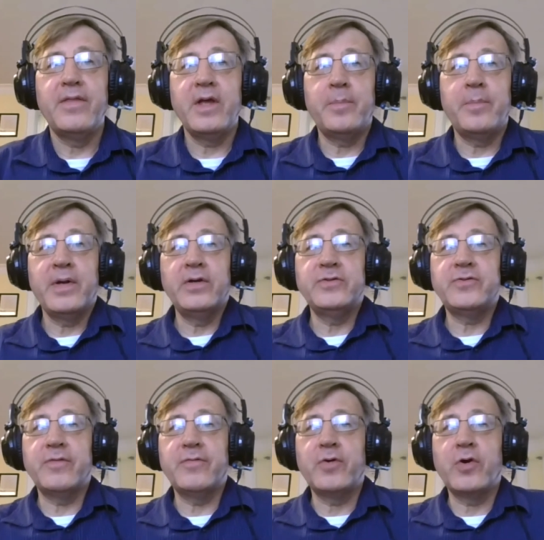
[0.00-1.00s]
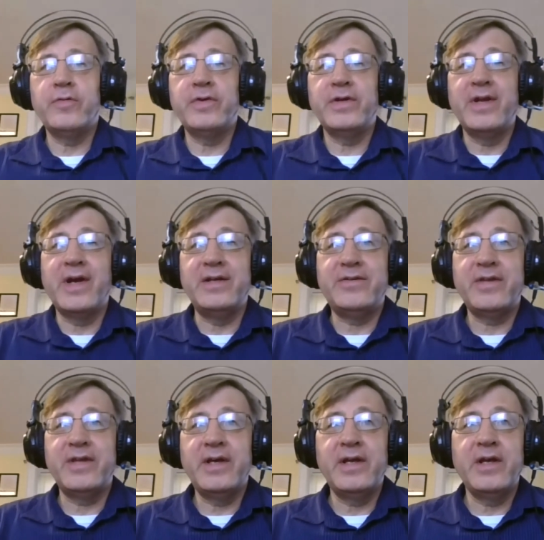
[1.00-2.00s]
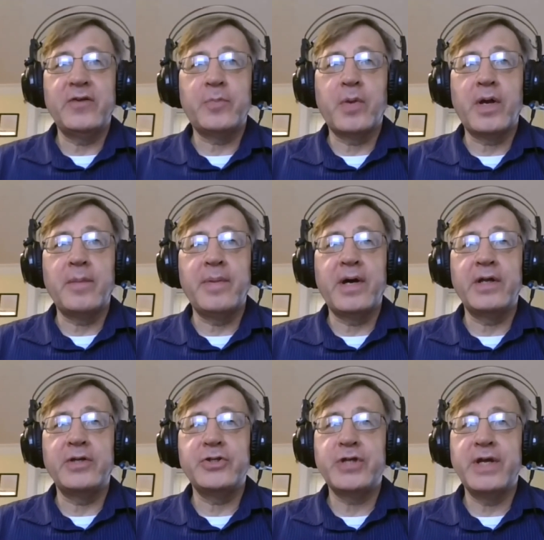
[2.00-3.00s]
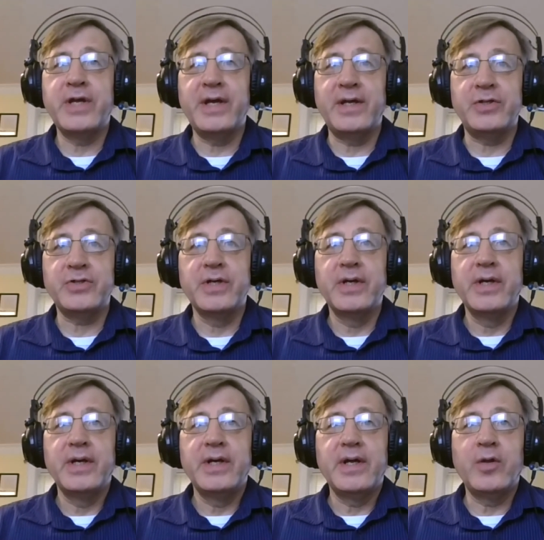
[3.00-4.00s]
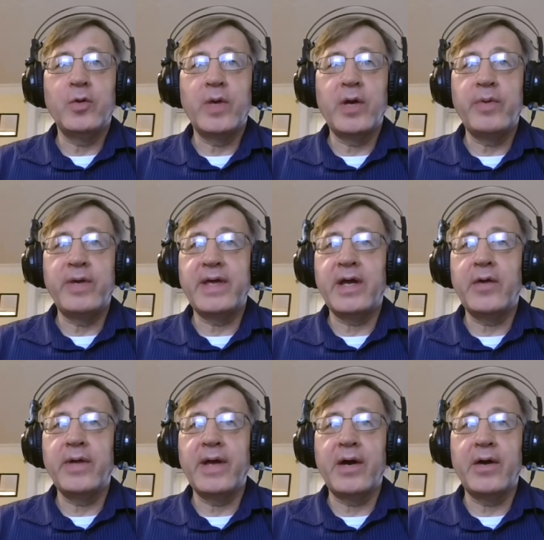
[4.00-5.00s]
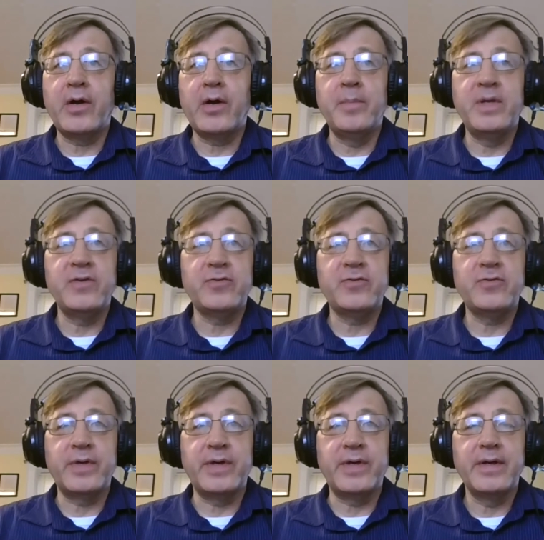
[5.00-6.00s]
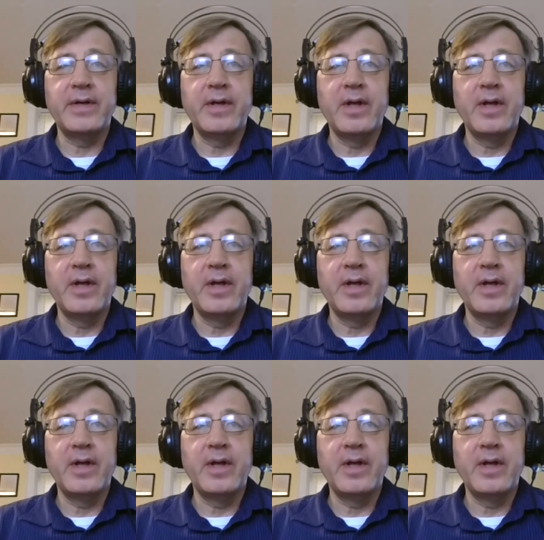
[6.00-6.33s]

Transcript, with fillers: The appearance of COVID 19 has brought about a change in the way we carry out our ministry